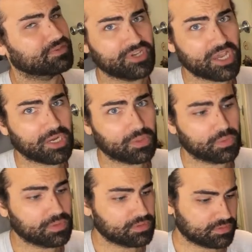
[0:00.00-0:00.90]
No.
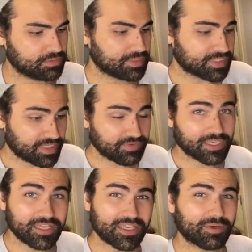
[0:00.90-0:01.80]
Stephen
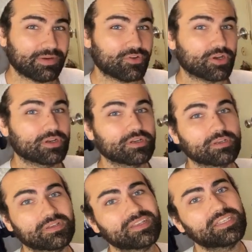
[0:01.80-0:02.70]
King, however,
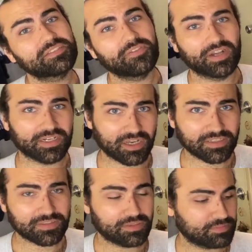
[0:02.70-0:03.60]
is fucking
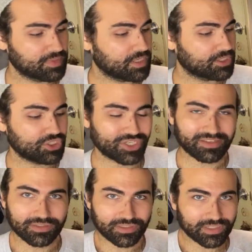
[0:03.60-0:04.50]
awesome.
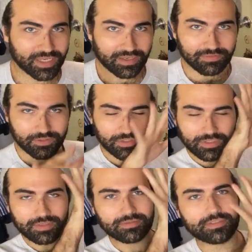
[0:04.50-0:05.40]
Just After
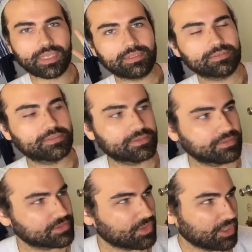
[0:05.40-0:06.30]
Sunset.
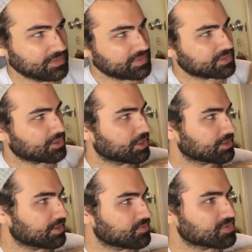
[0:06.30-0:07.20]
So all of these are
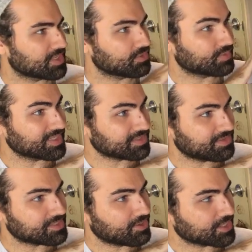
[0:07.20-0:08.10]
hardcovers and the rest of
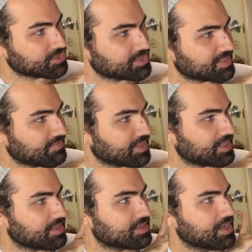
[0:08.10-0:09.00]
these are actually Stephen
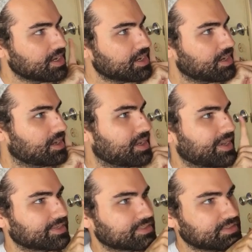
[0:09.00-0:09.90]
King,
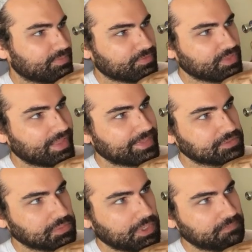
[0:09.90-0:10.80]
except for the
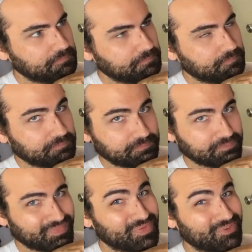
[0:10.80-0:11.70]
last one.
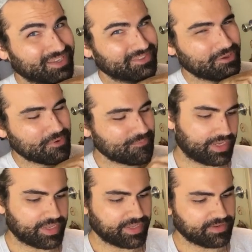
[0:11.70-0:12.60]
And we'll get there.
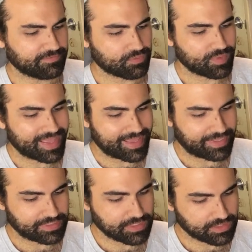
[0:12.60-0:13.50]
I've
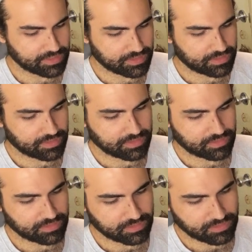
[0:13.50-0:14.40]
read
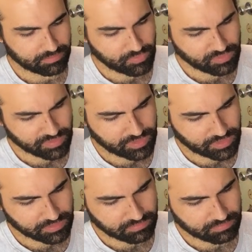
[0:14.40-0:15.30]
most of
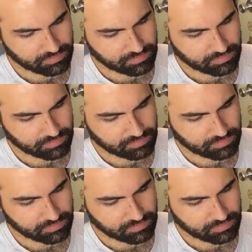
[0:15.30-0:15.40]
these.